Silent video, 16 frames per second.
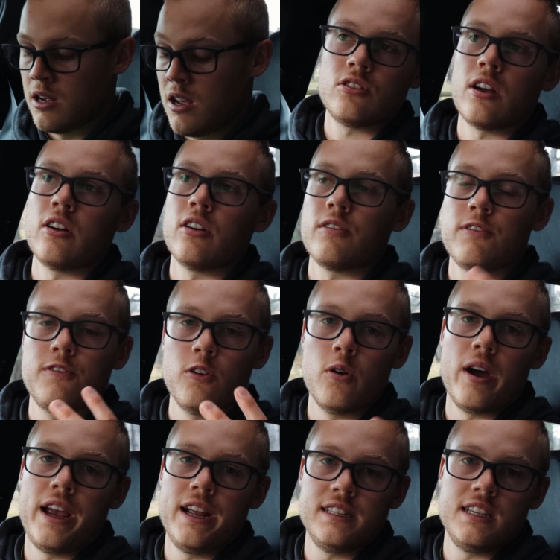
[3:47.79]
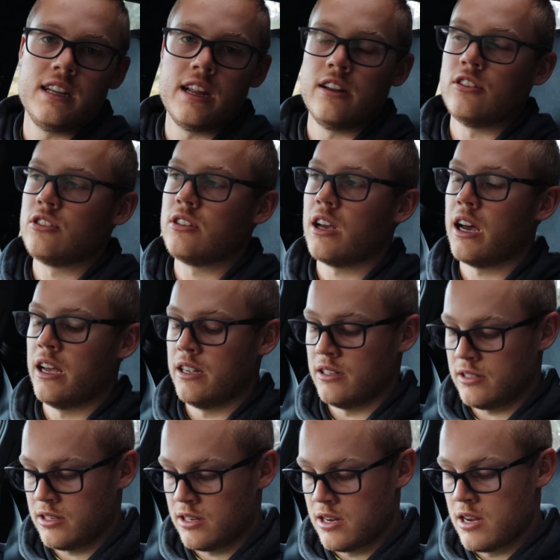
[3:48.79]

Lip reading: So I got 4 18-inch tires